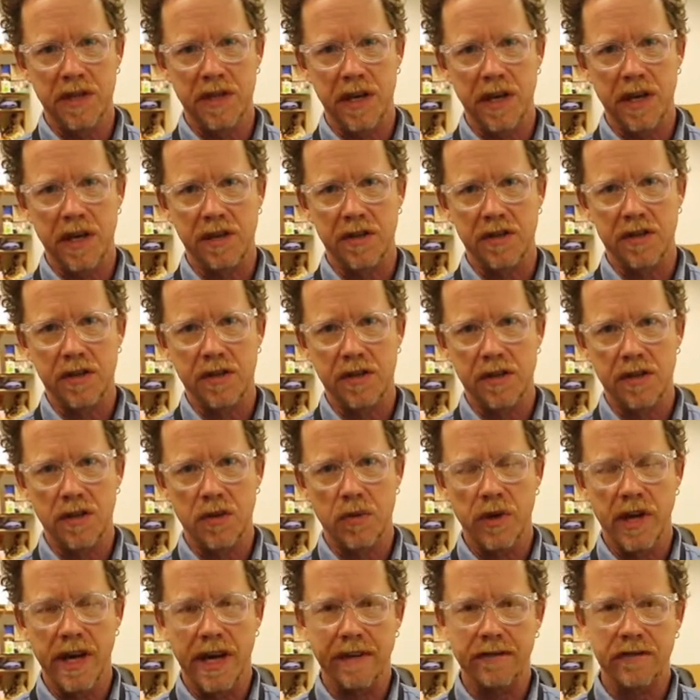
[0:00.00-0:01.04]
days. So
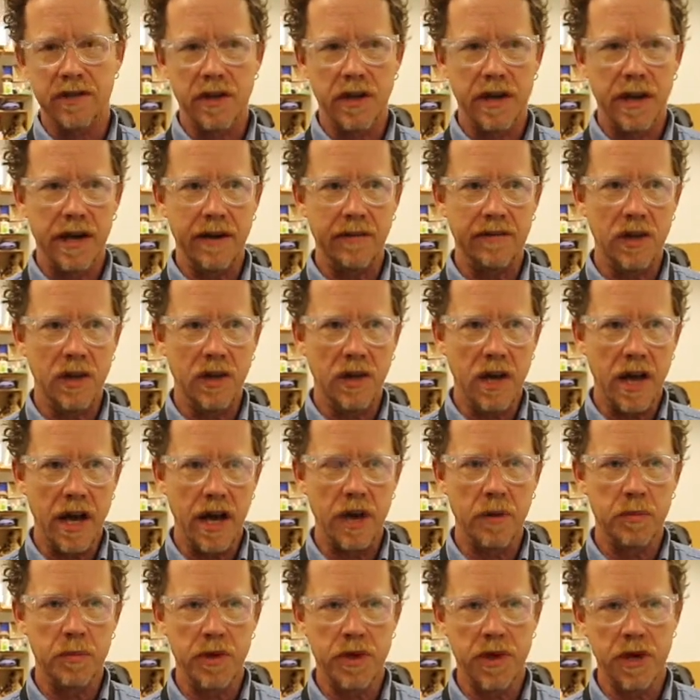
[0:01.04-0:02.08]
we have to have a lot
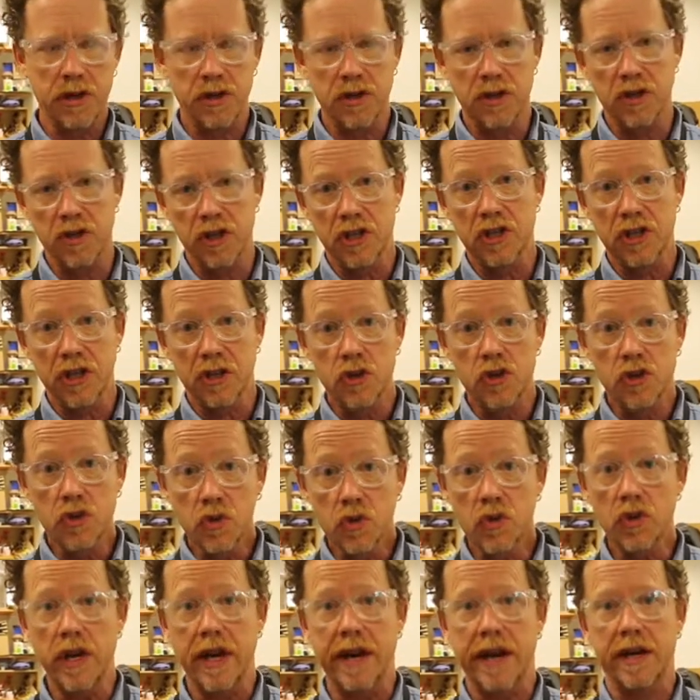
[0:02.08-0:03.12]
of production just to
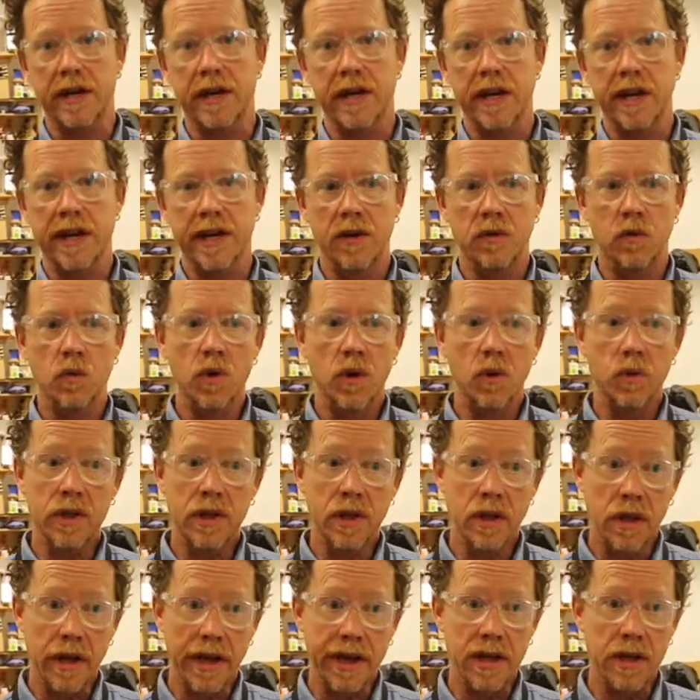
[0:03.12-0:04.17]
do that. And what we
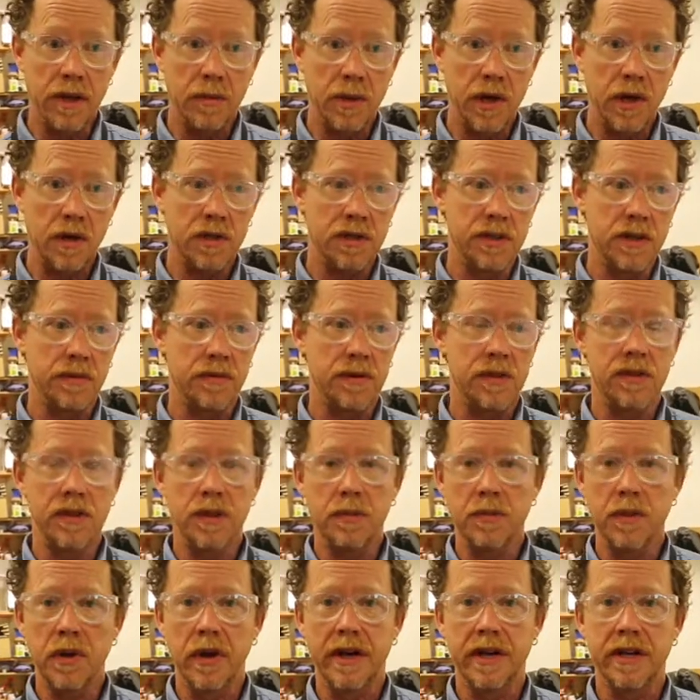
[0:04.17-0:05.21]
like about the
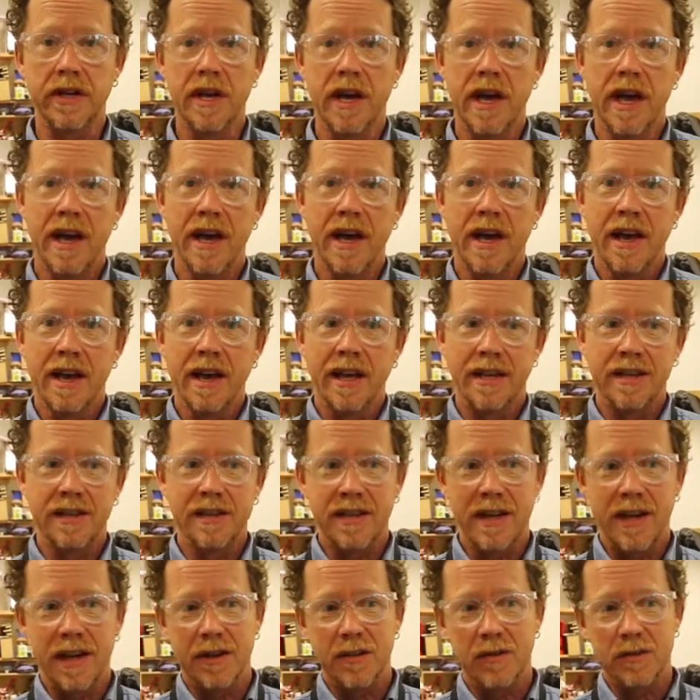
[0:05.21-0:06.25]
zip line is
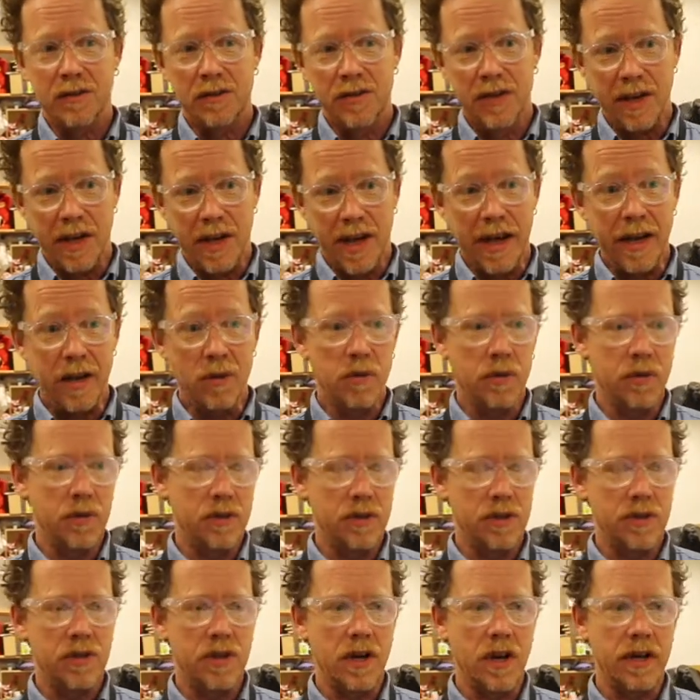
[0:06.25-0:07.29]
that today we were
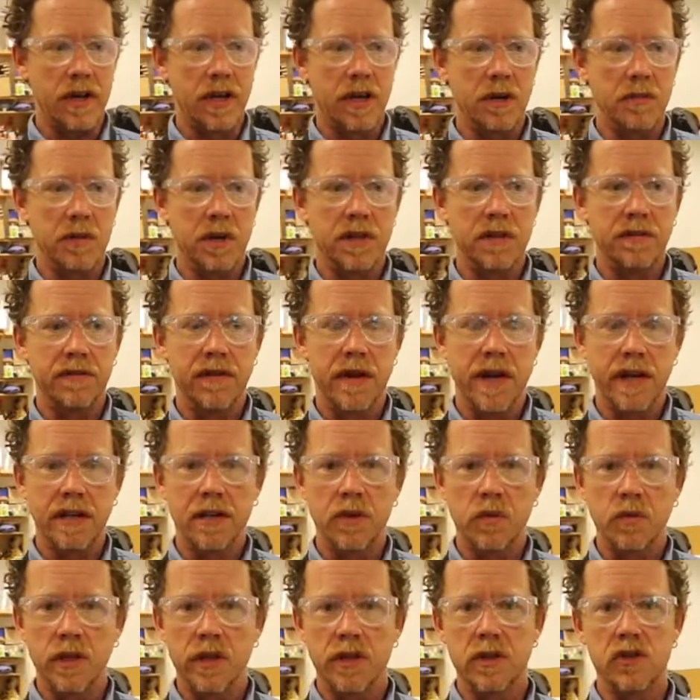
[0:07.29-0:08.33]
just talking about the fact that
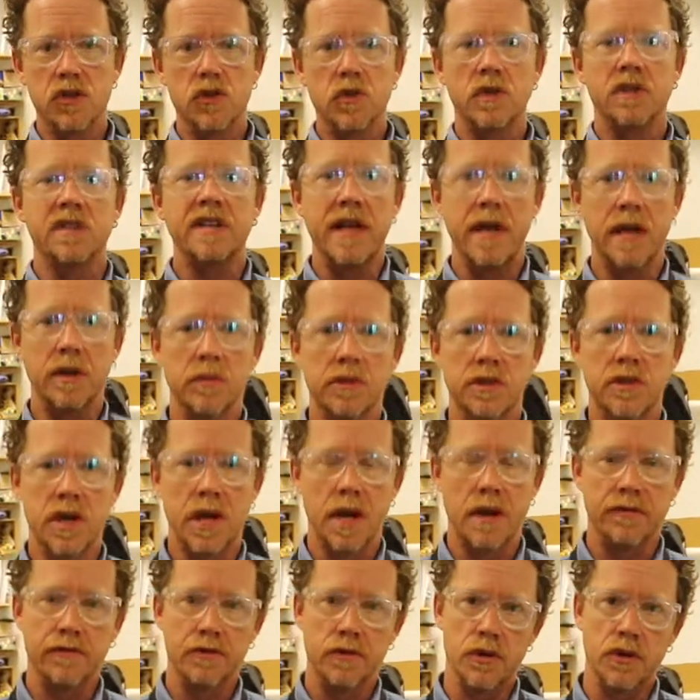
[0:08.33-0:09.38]
we could do a
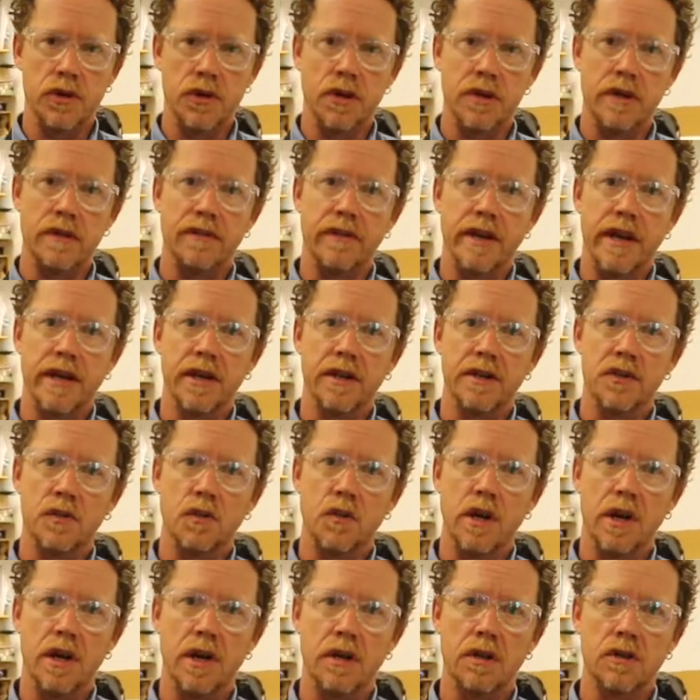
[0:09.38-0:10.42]
tabletop version of that as
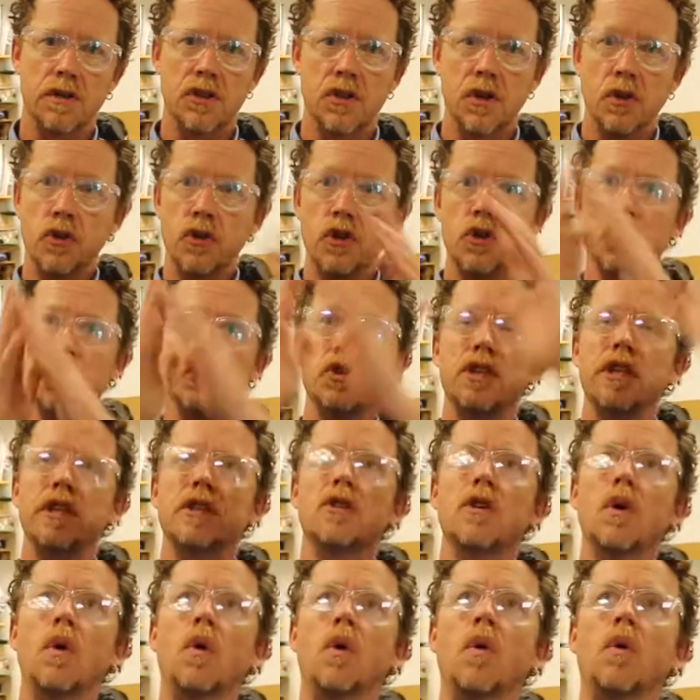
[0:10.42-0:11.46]
well. So using
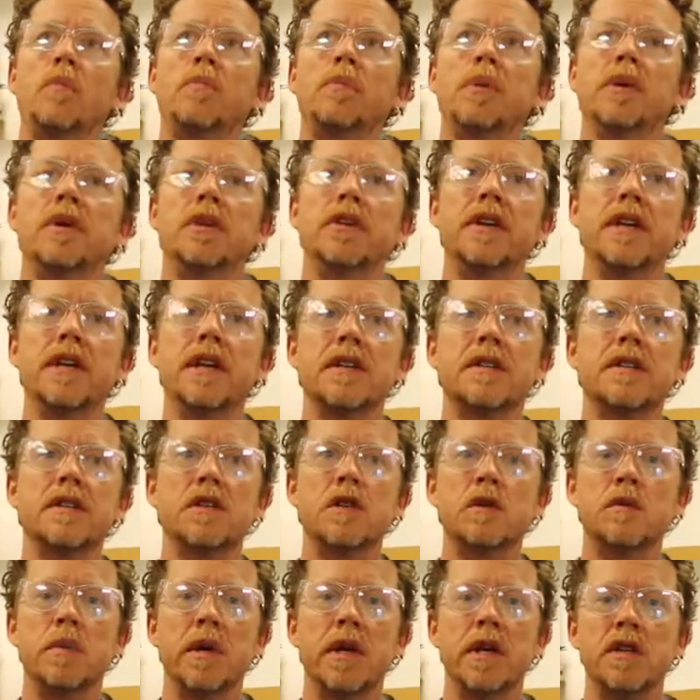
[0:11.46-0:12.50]
the whole building as a
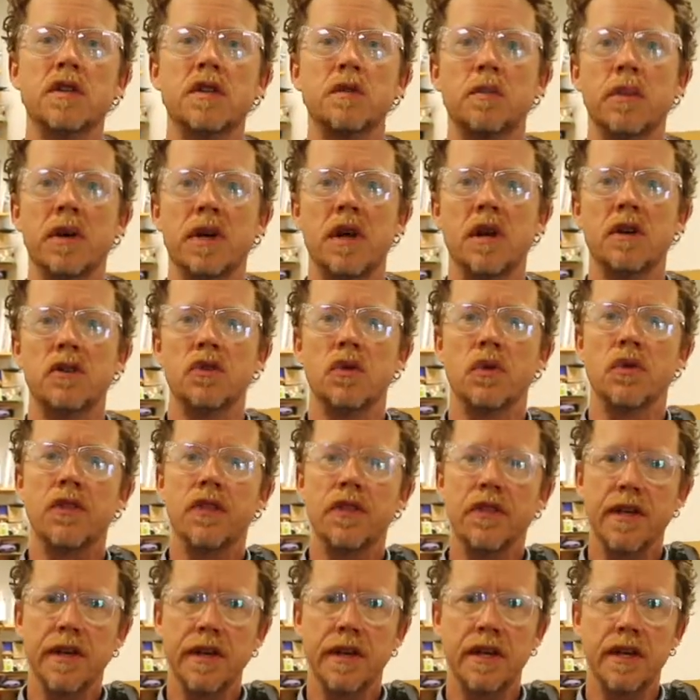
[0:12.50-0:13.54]
space, but also
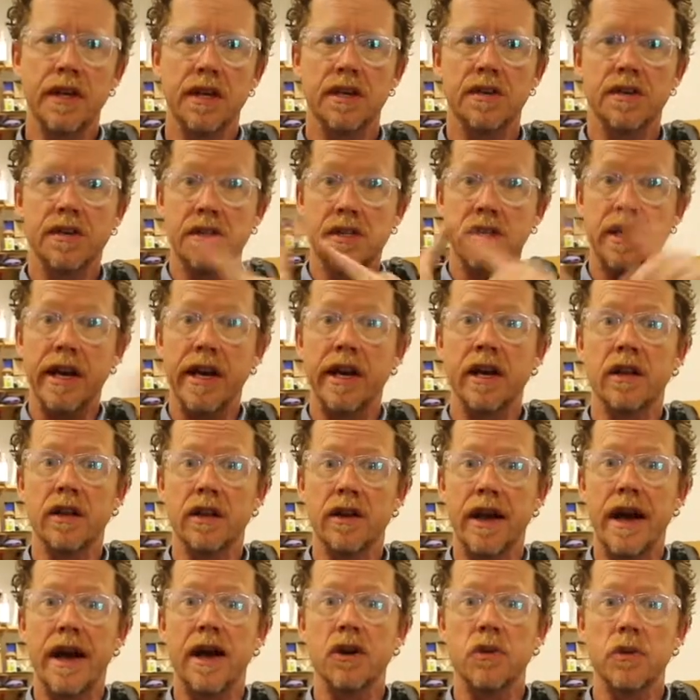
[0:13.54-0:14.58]
thinking in scale
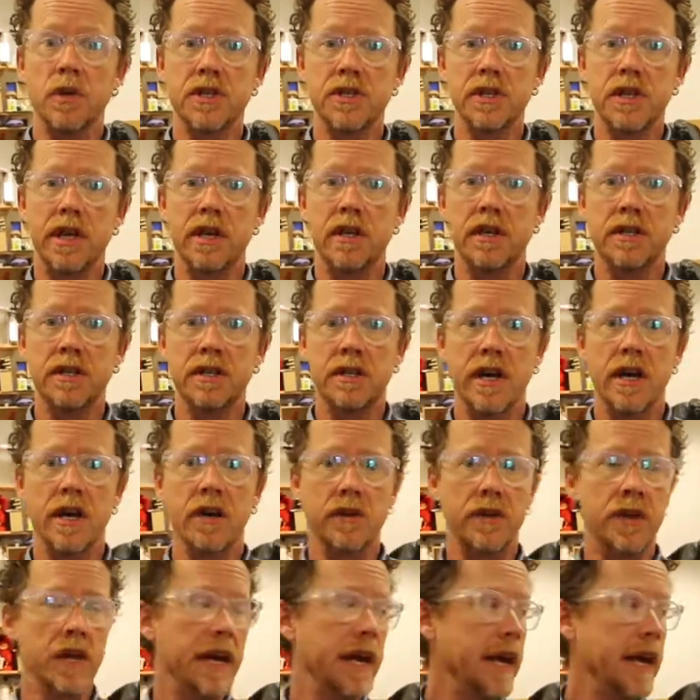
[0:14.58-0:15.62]
and how do we scale it
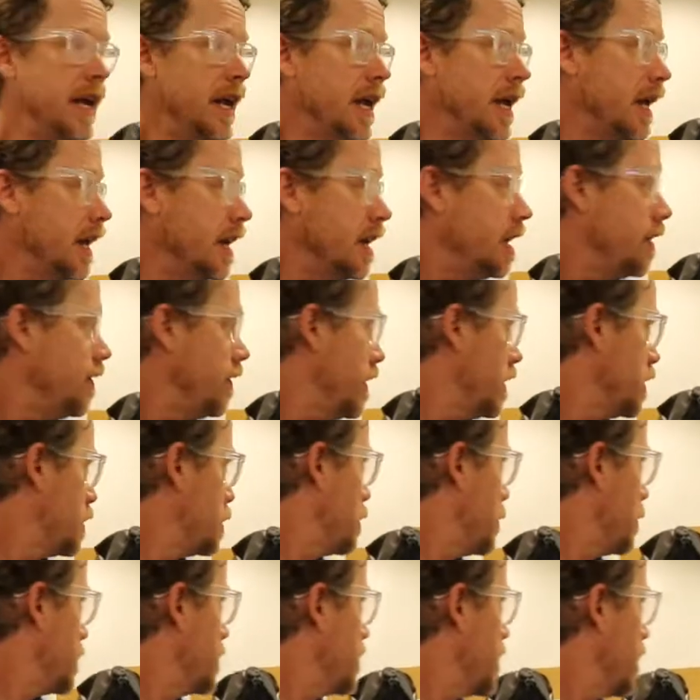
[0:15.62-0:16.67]
down. And in this
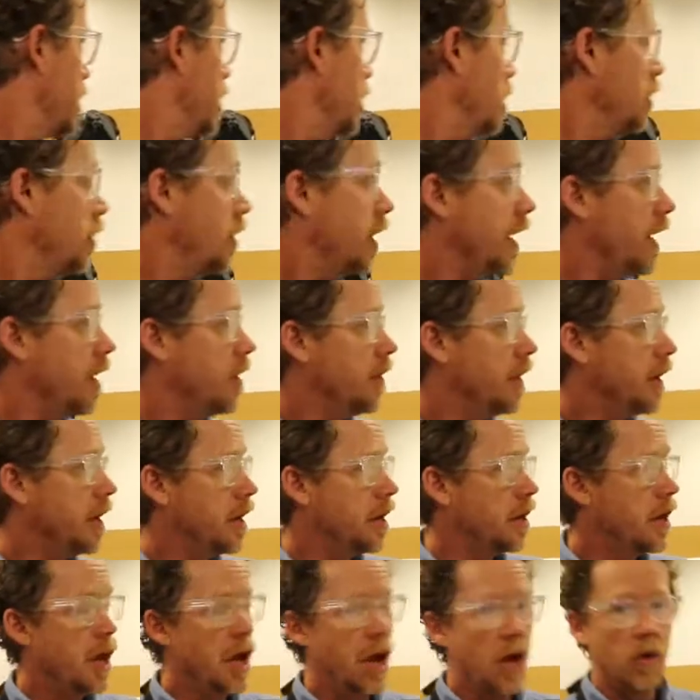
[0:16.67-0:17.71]
particular area,
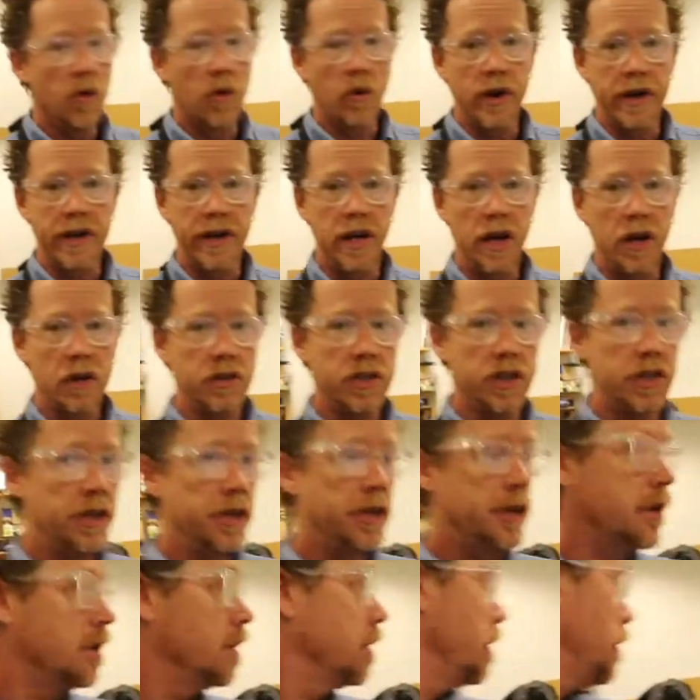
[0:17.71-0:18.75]
right out here,